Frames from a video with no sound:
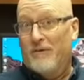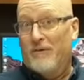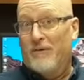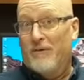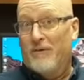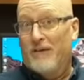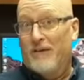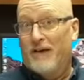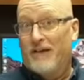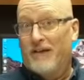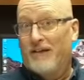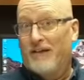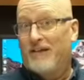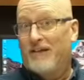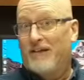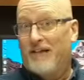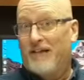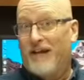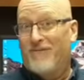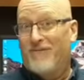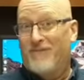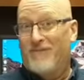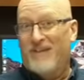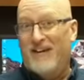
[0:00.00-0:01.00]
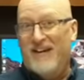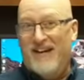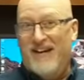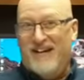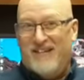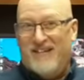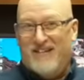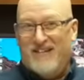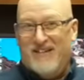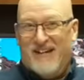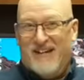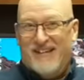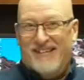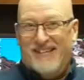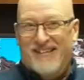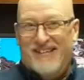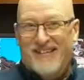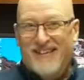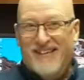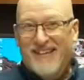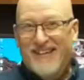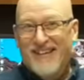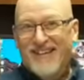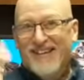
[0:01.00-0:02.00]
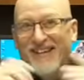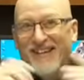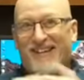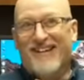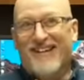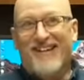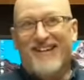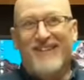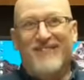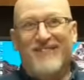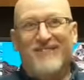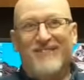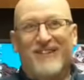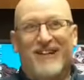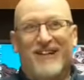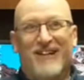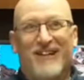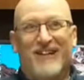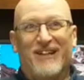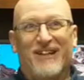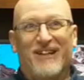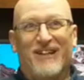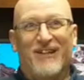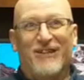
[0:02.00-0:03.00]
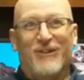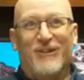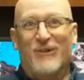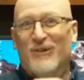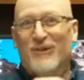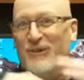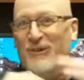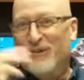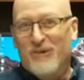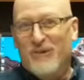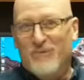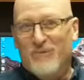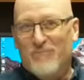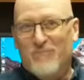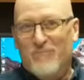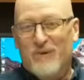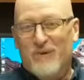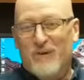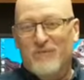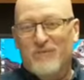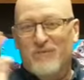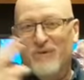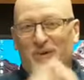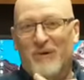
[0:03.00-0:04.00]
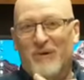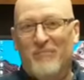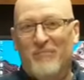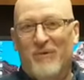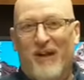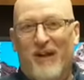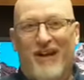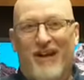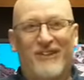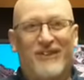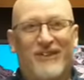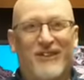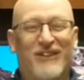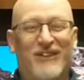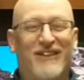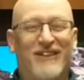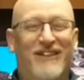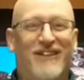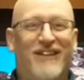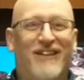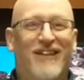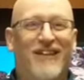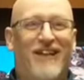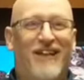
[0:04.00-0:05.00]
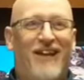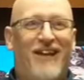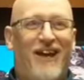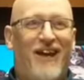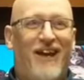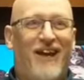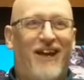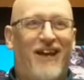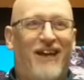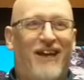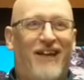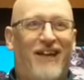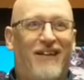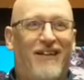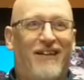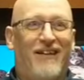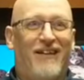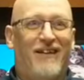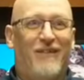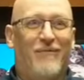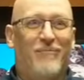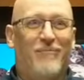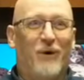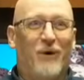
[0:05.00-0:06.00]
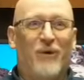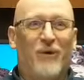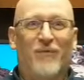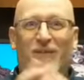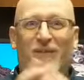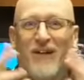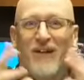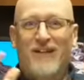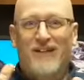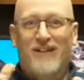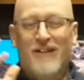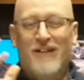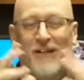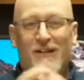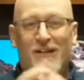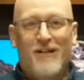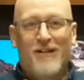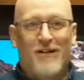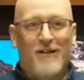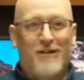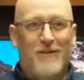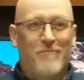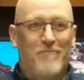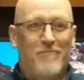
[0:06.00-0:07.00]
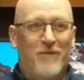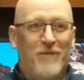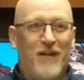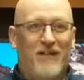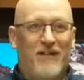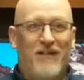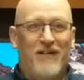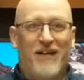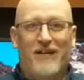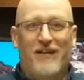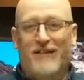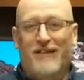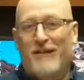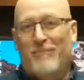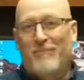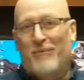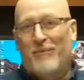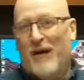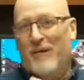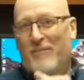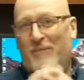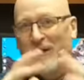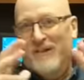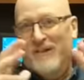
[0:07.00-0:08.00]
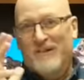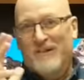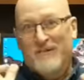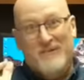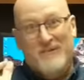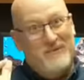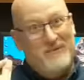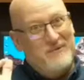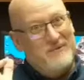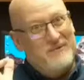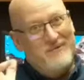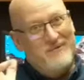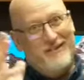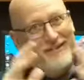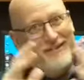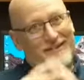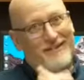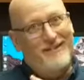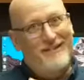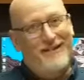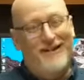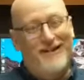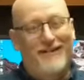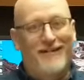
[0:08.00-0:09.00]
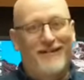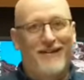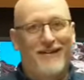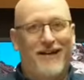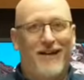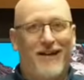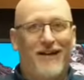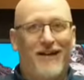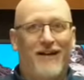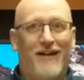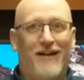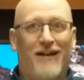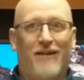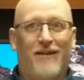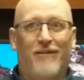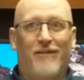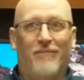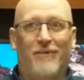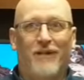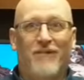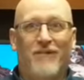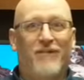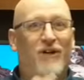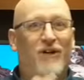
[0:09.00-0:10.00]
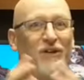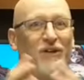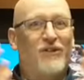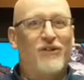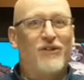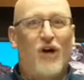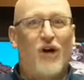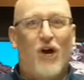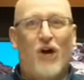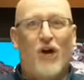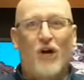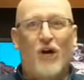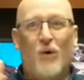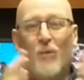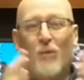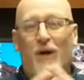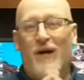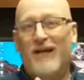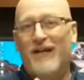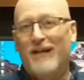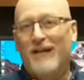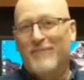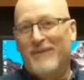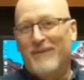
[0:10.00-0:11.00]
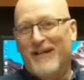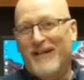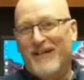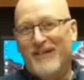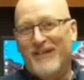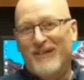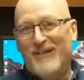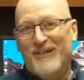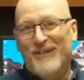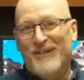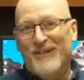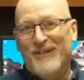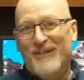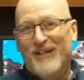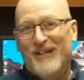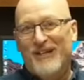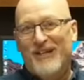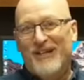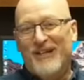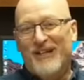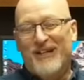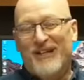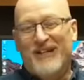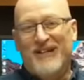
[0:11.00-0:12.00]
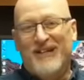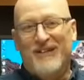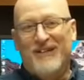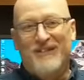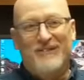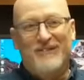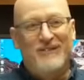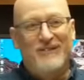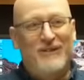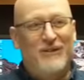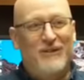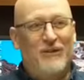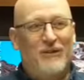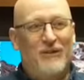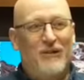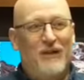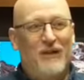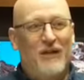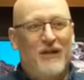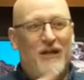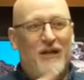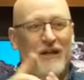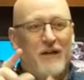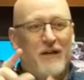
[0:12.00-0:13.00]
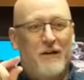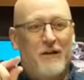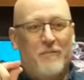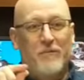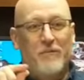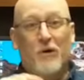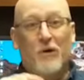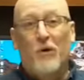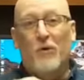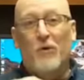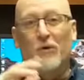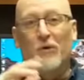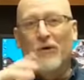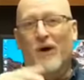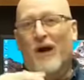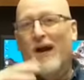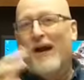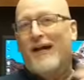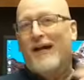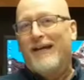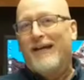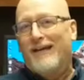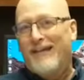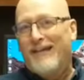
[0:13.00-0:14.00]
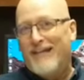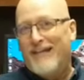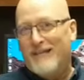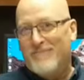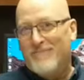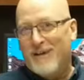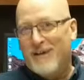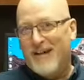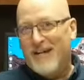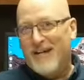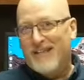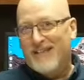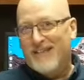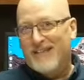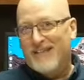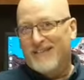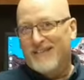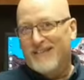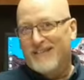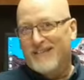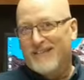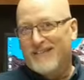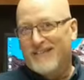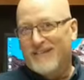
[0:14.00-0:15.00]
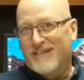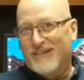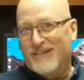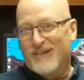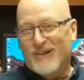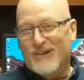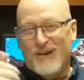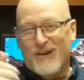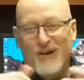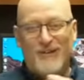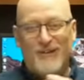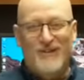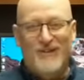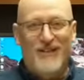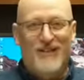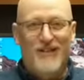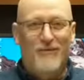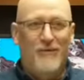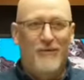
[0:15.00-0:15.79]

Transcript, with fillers: hairdresser, um, and, and, you know, beautiful complexion and and uh, perfect, um, and yet he probably wasn't like that. Um, even our song "Away in a Manger," uh, you know, uh, no crying he makes. The song says, well, you know,